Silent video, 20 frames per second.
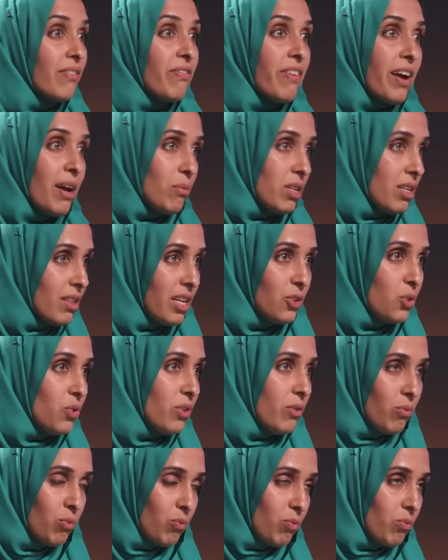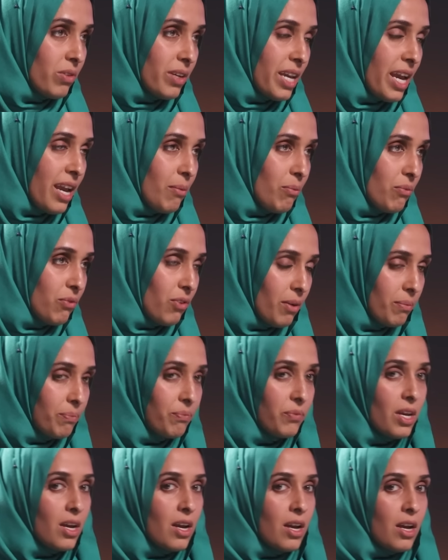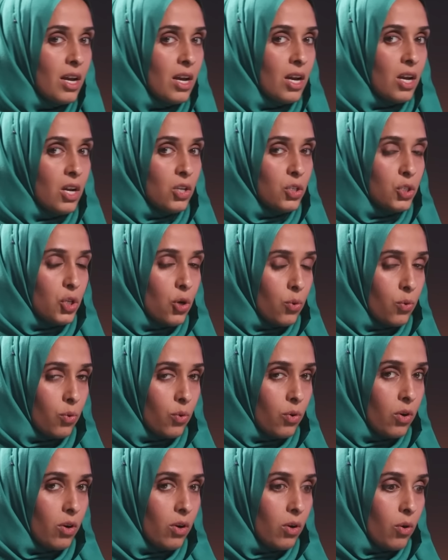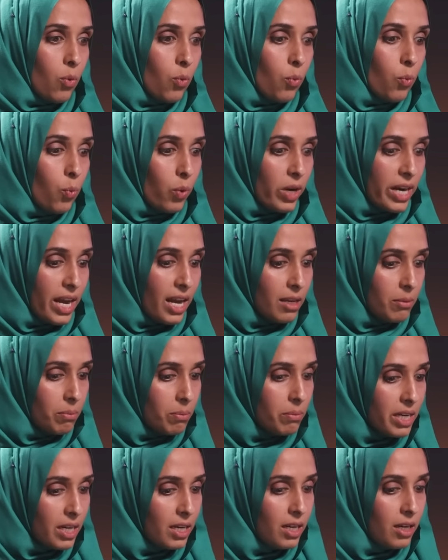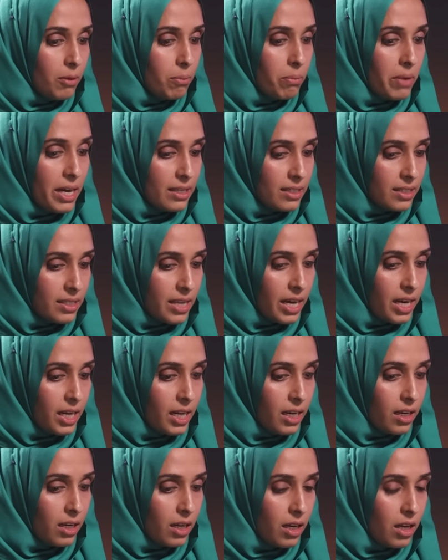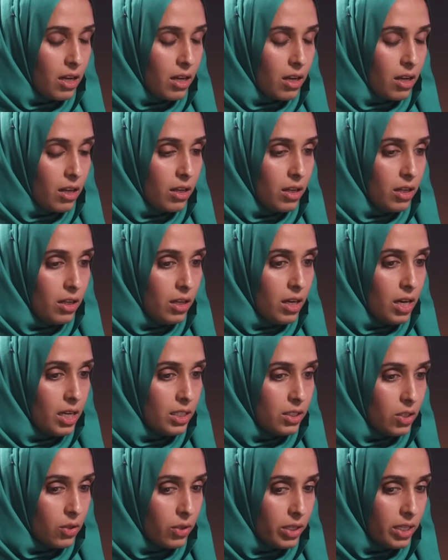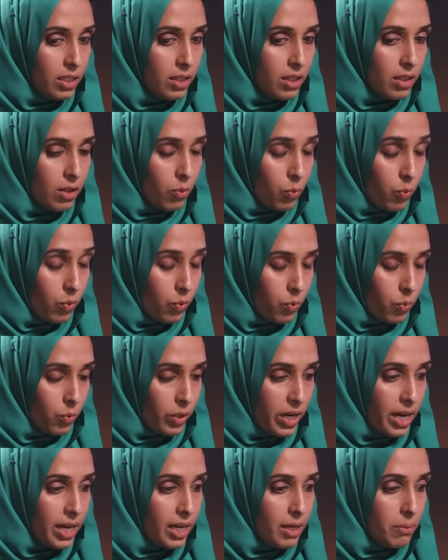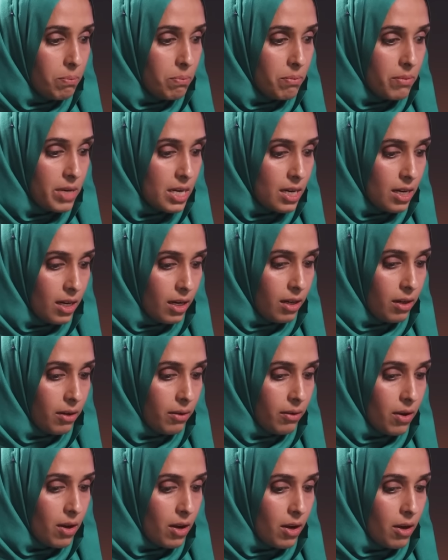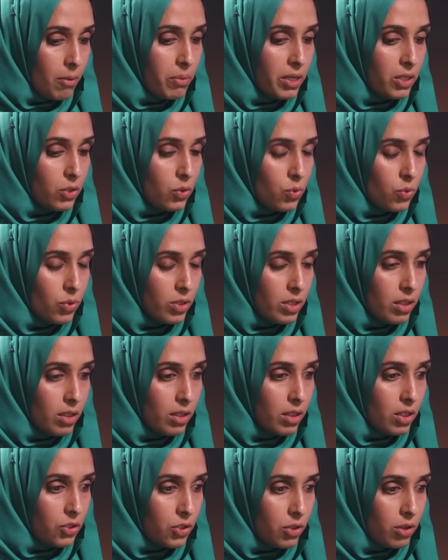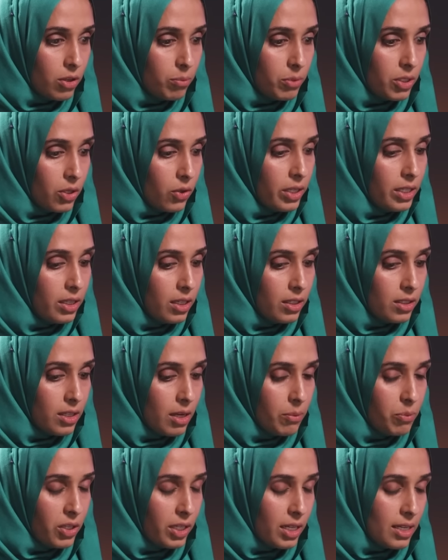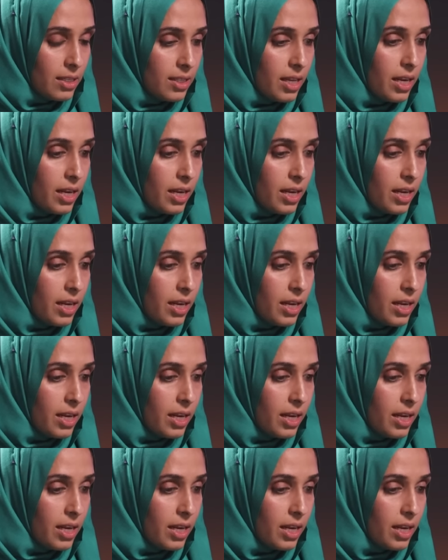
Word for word: the family that you came from. So, what I mean by saying a tawhid, what I mean by using the term tawhidic subject